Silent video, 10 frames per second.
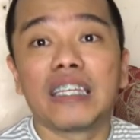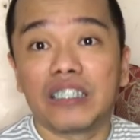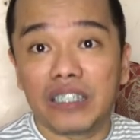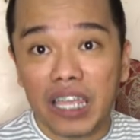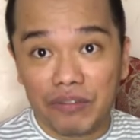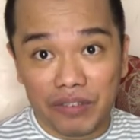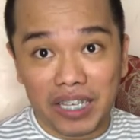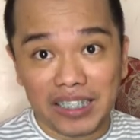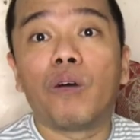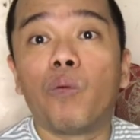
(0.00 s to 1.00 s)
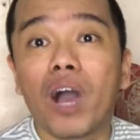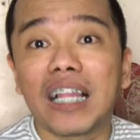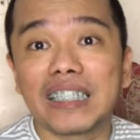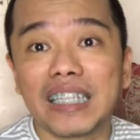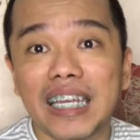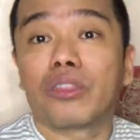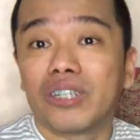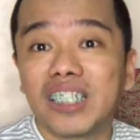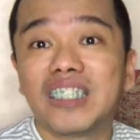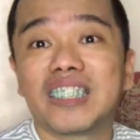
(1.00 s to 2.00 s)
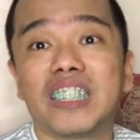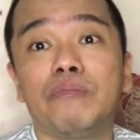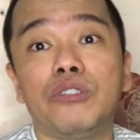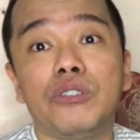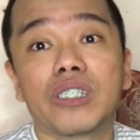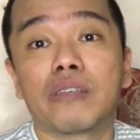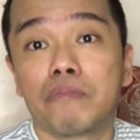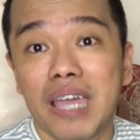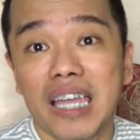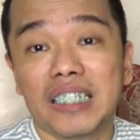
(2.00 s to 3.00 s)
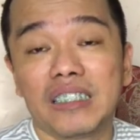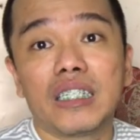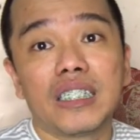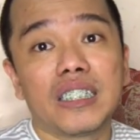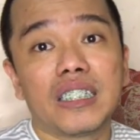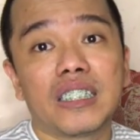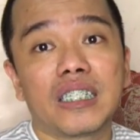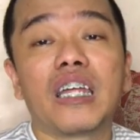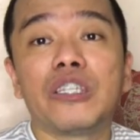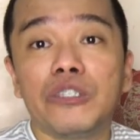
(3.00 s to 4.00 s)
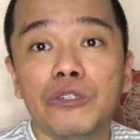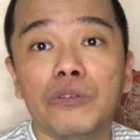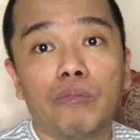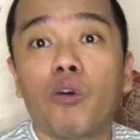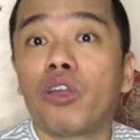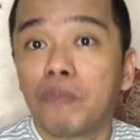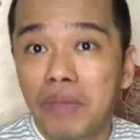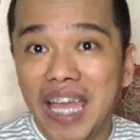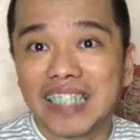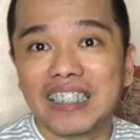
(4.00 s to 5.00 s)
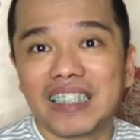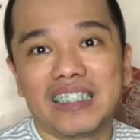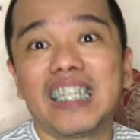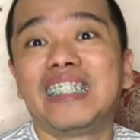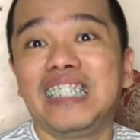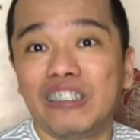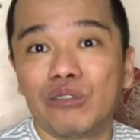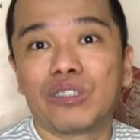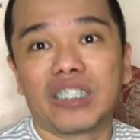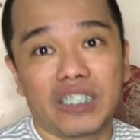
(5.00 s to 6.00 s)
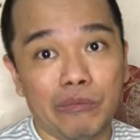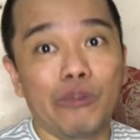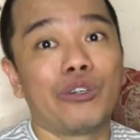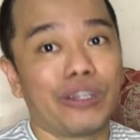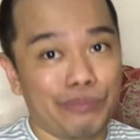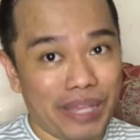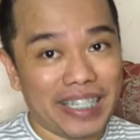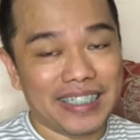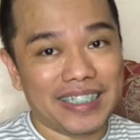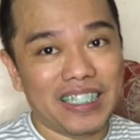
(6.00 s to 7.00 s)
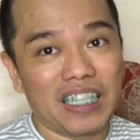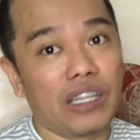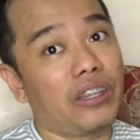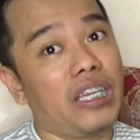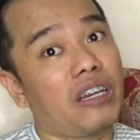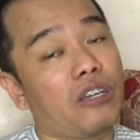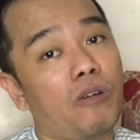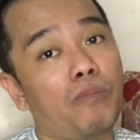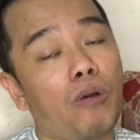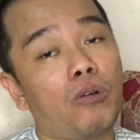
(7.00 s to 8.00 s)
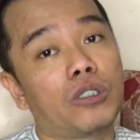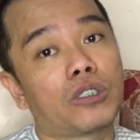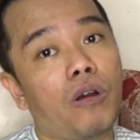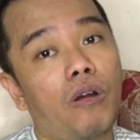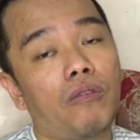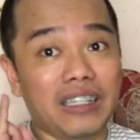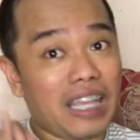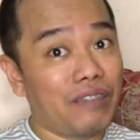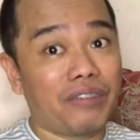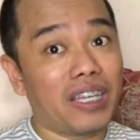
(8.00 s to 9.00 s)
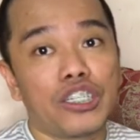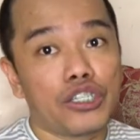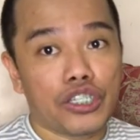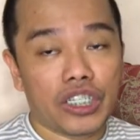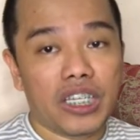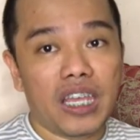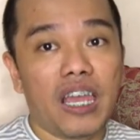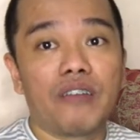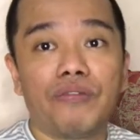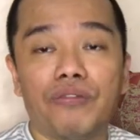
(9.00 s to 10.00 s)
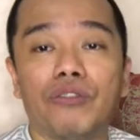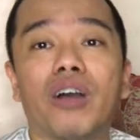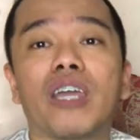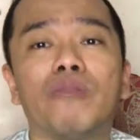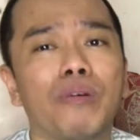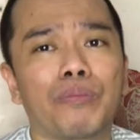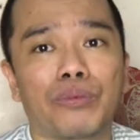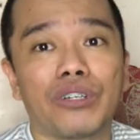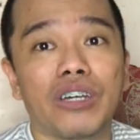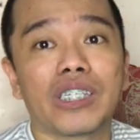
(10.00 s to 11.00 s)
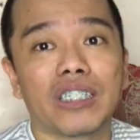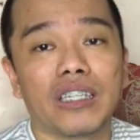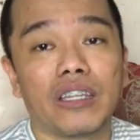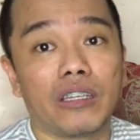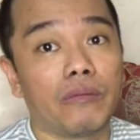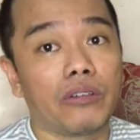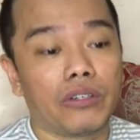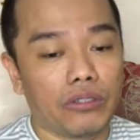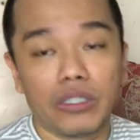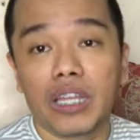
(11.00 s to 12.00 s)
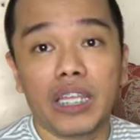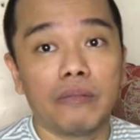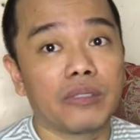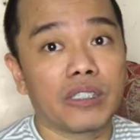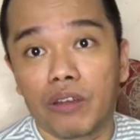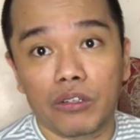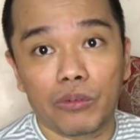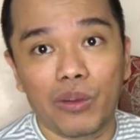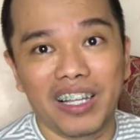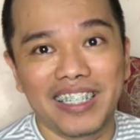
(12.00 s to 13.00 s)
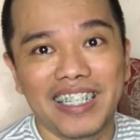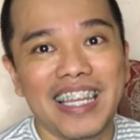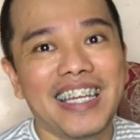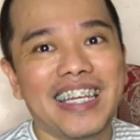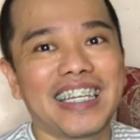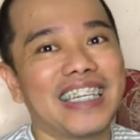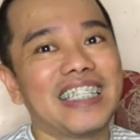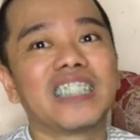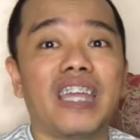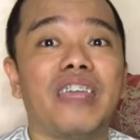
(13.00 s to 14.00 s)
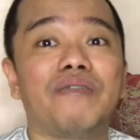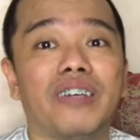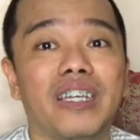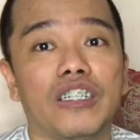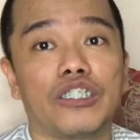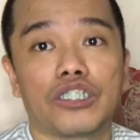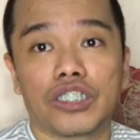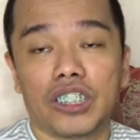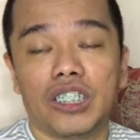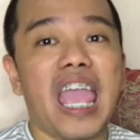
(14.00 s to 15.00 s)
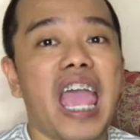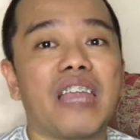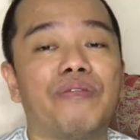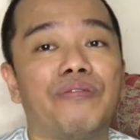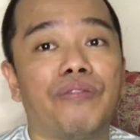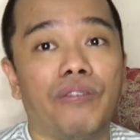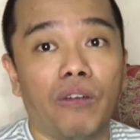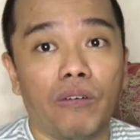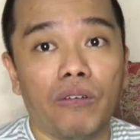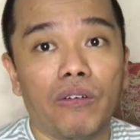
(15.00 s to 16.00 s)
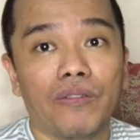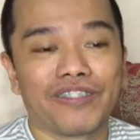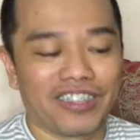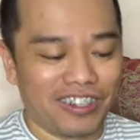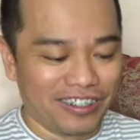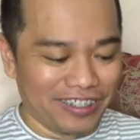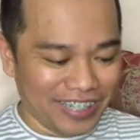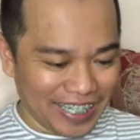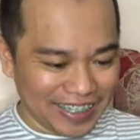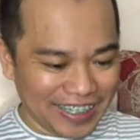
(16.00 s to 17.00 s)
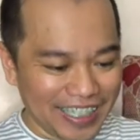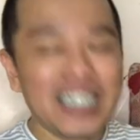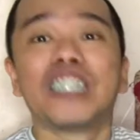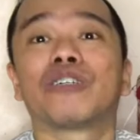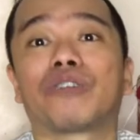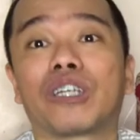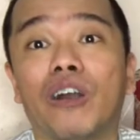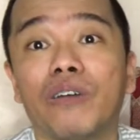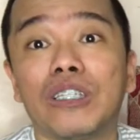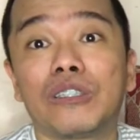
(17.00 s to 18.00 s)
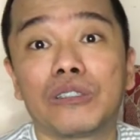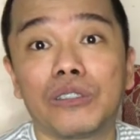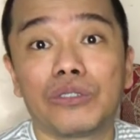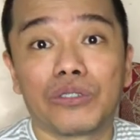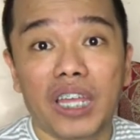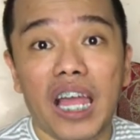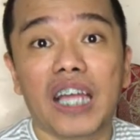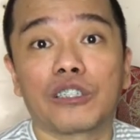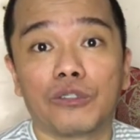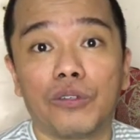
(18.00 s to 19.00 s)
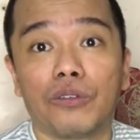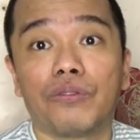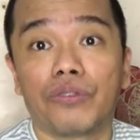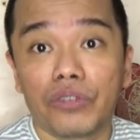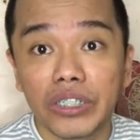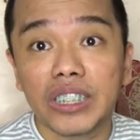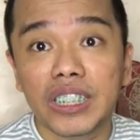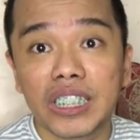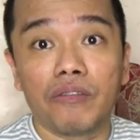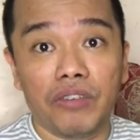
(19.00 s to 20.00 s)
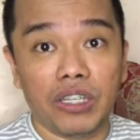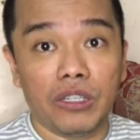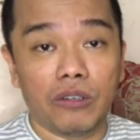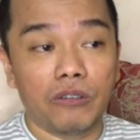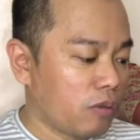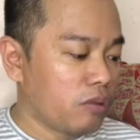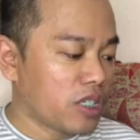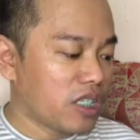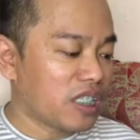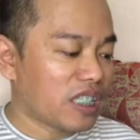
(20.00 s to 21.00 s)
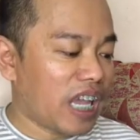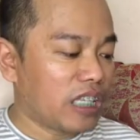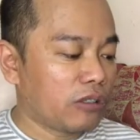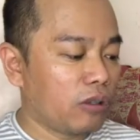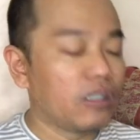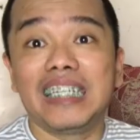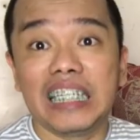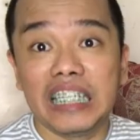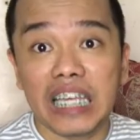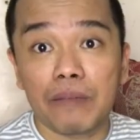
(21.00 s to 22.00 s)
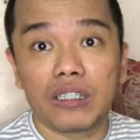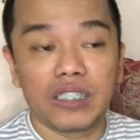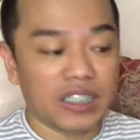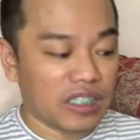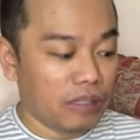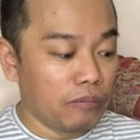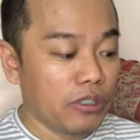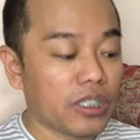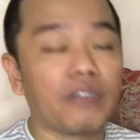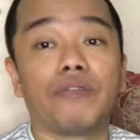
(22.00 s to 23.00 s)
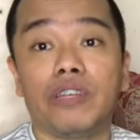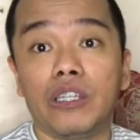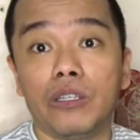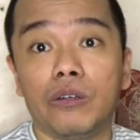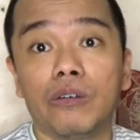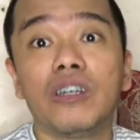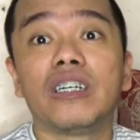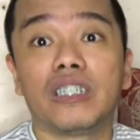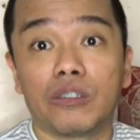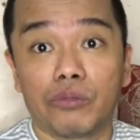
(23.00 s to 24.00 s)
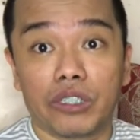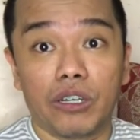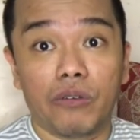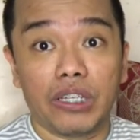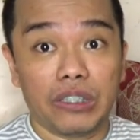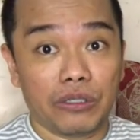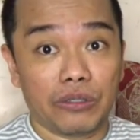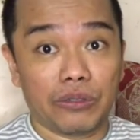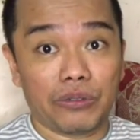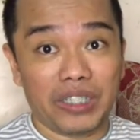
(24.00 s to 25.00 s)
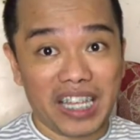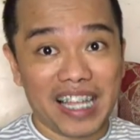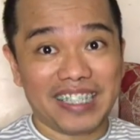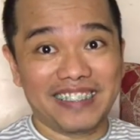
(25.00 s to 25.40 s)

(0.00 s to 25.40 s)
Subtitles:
David Wild X. 13C Music Band is a new boy band na dito sa Cebu nag-base. They are composed of David, Itchy, and Flo. I hope I pronounce their names very well. Again, it's David, Itchy, and Flo. Alright, so we're going to react to their first video, which is titled Giddyup. This is the music video that we're going to react.